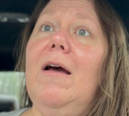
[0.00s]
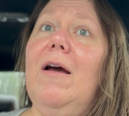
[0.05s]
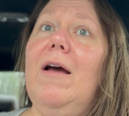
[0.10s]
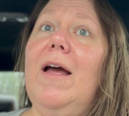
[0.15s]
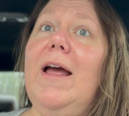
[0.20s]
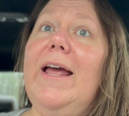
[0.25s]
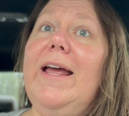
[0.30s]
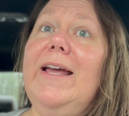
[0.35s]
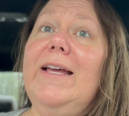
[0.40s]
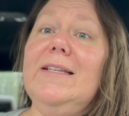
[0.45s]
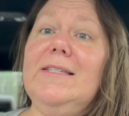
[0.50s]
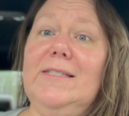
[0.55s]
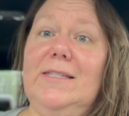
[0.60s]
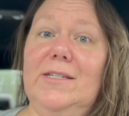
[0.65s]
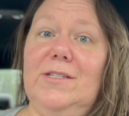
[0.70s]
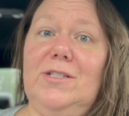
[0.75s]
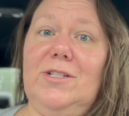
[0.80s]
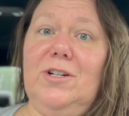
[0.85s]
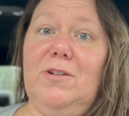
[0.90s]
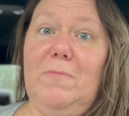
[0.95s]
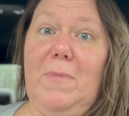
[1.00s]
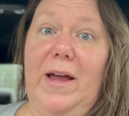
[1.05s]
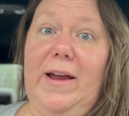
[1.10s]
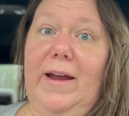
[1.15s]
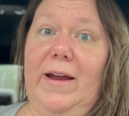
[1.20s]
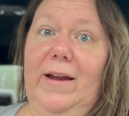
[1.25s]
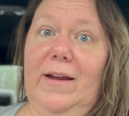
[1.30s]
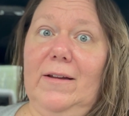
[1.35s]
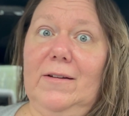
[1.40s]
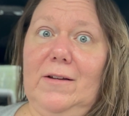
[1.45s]
his sister, my
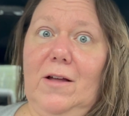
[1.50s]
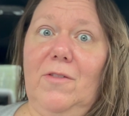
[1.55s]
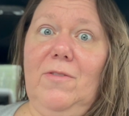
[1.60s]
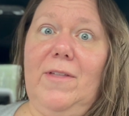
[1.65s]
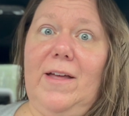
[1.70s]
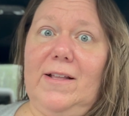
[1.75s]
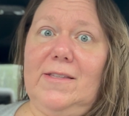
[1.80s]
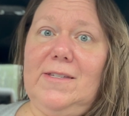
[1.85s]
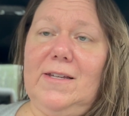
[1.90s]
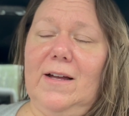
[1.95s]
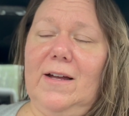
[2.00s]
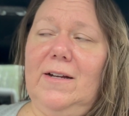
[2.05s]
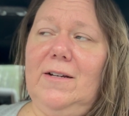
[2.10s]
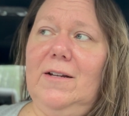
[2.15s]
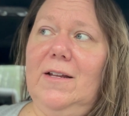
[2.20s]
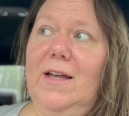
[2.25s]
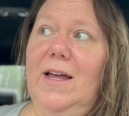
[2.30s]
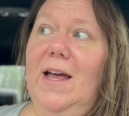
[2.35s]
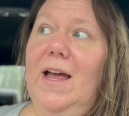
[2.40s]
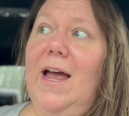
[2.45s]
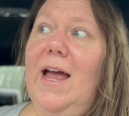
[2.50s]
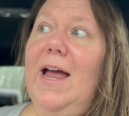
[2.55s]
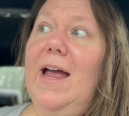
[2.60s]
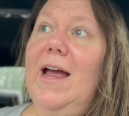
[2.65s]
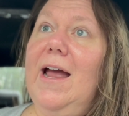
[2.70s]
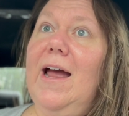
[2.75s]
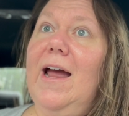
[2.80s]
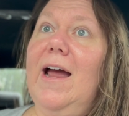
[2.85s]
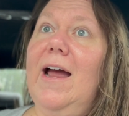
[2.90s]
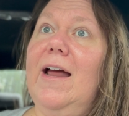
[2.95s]
aunt on that side,
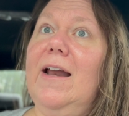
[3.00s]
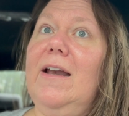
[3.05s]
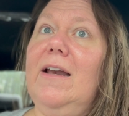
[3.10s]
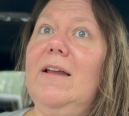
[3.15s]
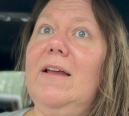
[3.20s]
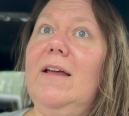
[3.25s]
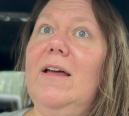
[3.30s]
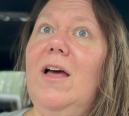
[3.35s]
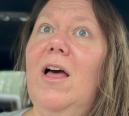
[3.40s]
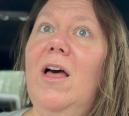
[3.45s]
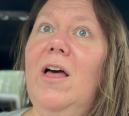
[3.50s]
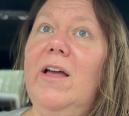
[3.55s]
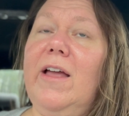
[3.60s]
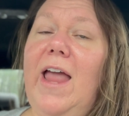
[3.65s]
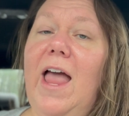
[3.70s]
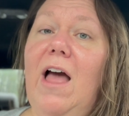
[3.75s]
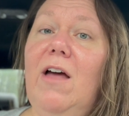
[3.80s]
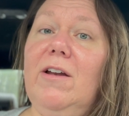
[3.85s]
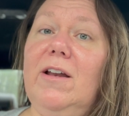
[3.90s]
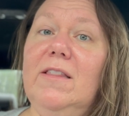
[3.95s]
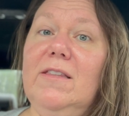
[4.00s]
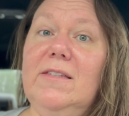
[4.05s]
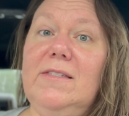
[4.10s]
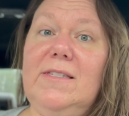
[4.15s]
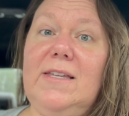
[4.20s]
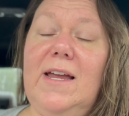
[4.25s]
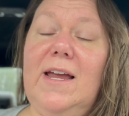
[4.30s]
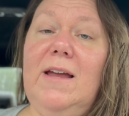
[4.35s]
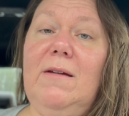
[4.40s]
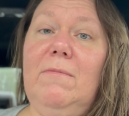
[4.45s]
had hung out in the
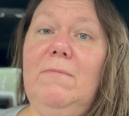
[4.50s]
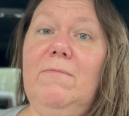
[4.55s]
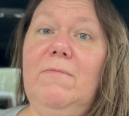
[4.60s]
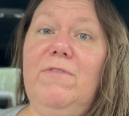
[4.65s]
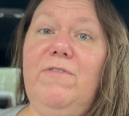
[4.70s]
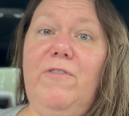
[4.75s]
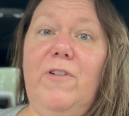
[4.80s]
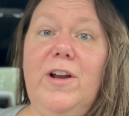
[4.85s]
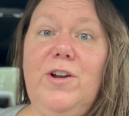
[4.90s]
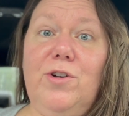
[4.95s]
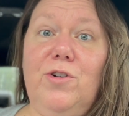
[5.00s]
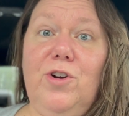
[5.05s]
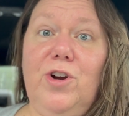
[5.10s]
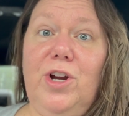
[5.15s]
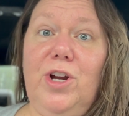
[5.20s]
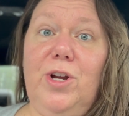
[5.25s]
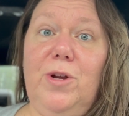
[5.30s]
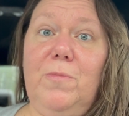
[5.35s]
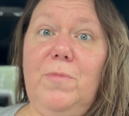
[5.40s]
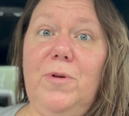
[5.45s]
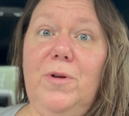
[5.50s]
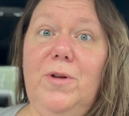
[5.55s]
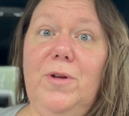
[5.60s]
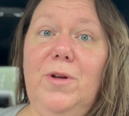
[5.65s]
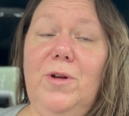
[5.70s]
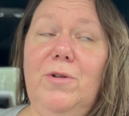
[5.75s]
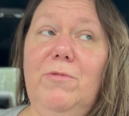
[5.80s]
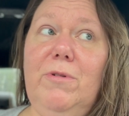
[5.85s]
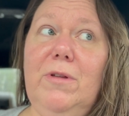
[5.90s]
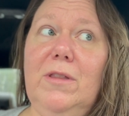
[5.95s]
same friend group
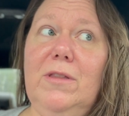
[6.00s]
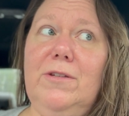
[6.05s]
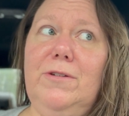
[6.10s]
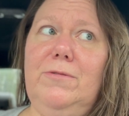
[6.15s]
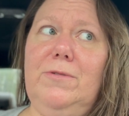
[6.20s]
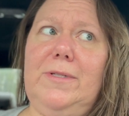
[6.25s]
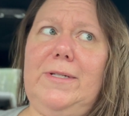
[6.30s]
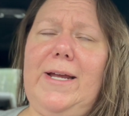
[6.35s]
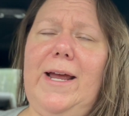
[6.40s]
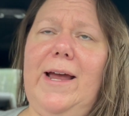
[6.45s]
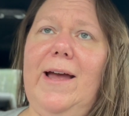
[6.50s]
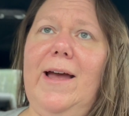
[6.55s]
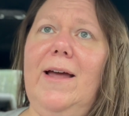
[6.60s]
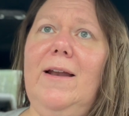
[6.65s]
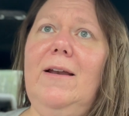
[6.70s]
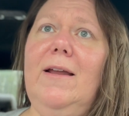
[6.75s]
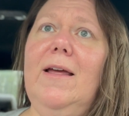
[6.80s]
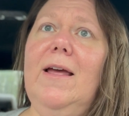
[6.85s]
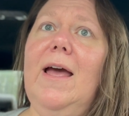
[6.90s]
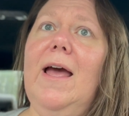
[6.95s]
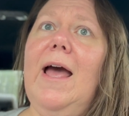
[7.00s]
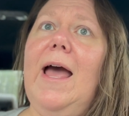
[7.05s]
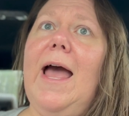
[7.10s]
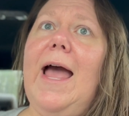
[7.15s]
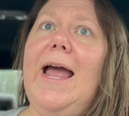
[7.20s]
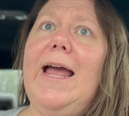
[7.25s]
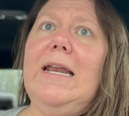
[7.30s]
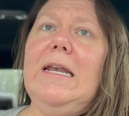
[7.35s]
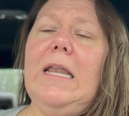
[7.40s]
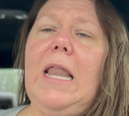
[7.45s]
with Lou's dad
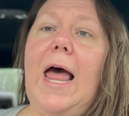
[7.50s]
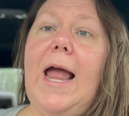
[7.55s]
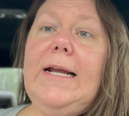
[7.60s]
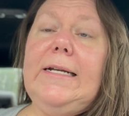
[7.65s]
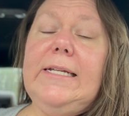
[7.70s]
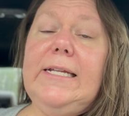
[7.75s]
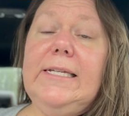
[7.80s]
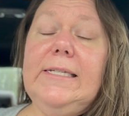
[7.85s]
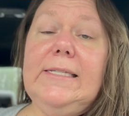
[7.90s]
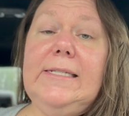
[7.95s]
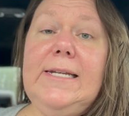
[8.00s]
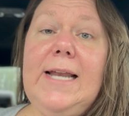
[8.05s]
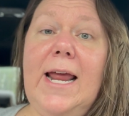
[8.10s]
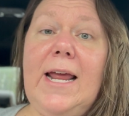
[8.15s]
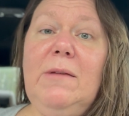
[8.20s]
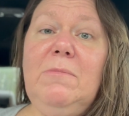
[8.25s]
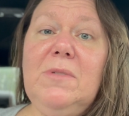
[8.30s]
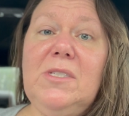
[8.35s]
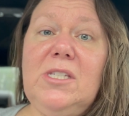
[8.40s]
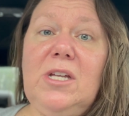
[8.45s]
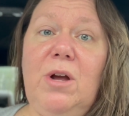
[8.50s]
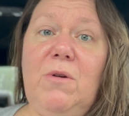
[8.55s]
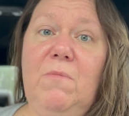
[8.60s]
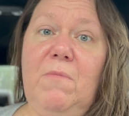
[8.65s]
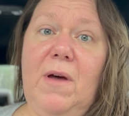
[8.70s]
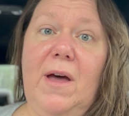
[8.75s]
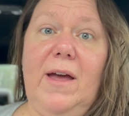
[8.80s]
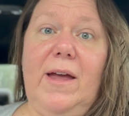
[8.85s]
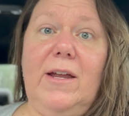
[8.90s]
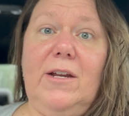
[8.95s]
and liked his name so
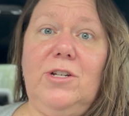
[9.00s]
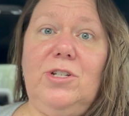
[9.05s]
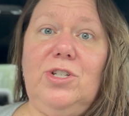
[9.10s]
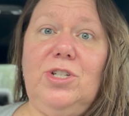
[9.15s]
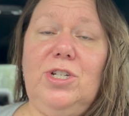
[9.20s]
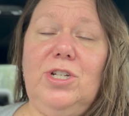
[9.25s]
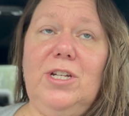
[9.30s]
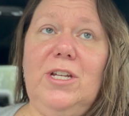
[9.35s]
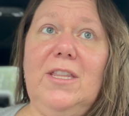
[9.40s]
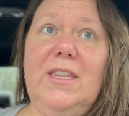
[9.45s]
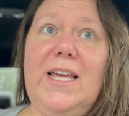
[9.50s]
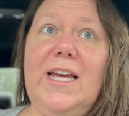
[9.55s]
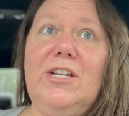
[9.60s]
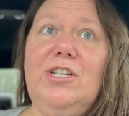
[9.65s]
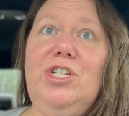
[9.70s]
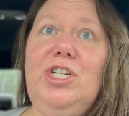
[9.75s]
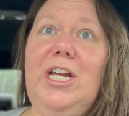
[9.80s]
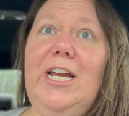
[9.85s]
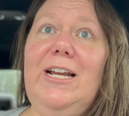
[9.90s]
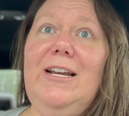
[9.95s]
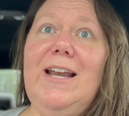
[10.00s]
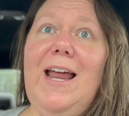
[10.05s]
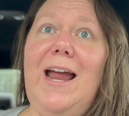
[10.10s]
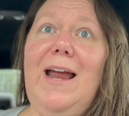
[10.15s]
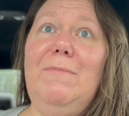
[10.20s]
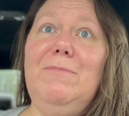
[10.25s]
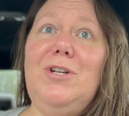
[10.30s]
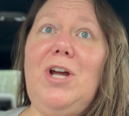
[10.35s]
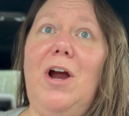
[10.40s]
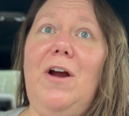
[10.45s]
much that she
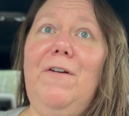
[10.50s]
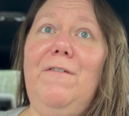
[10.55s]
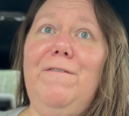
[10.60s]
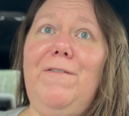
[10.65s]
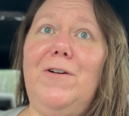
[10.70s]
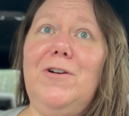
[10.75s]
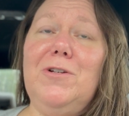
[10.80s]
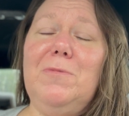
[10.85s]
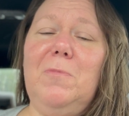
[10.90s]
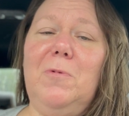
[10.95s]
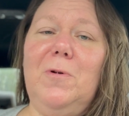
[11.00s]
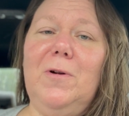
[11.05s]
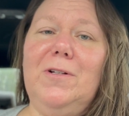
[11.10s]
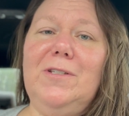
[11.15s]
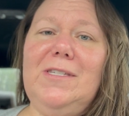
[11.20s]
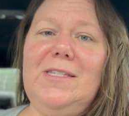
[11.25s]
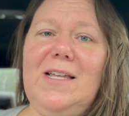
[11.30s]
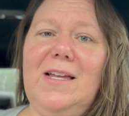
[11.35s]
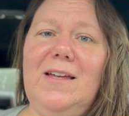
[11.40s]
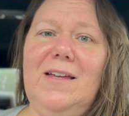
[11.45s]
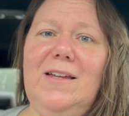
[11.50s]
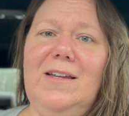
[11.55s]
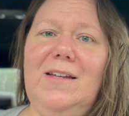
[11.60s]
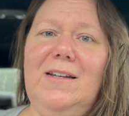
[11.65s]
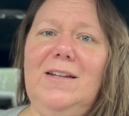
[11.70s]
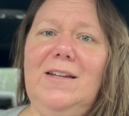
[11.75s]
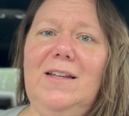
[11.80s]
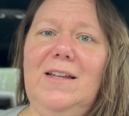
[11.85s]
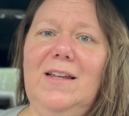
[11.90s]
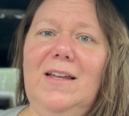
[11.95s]
named her firstborn
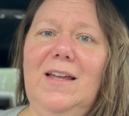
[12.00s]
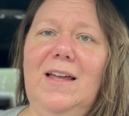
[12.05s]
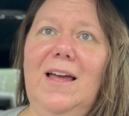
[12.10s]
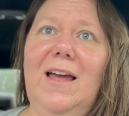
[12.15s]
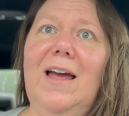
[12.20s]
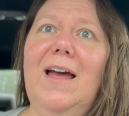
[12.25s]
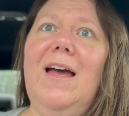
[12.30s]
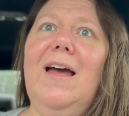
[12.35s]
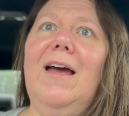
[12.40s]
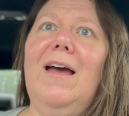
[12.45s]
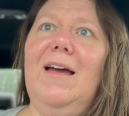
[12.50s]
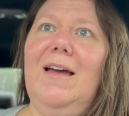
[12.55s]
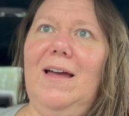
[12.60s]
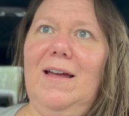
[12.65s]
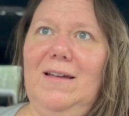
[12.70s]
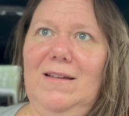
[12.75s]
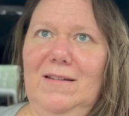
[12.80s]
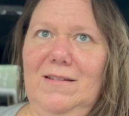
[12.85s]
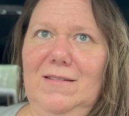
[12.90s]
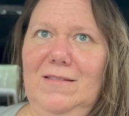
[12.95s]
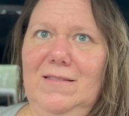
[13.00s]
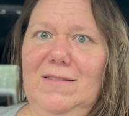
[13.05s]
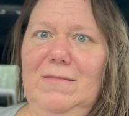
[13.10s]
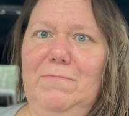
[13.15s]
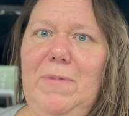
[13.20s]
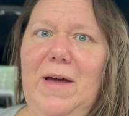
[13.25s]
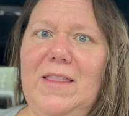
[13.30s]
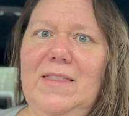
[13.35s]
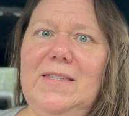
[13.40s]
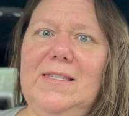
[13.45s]
son
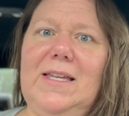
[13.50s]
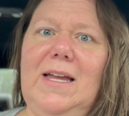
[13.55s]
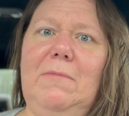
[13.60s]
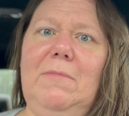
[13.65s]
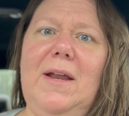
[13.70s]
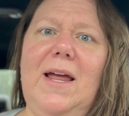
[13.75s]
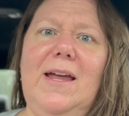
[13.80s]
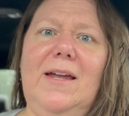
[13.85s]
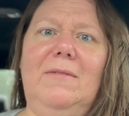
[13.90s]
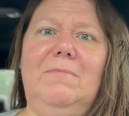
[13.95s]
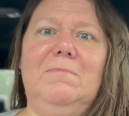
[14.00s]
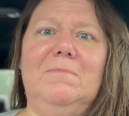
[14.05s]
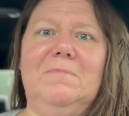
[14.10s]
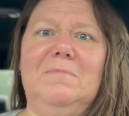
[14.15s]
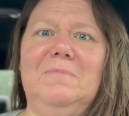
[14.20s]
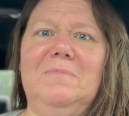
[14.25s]
by the same name.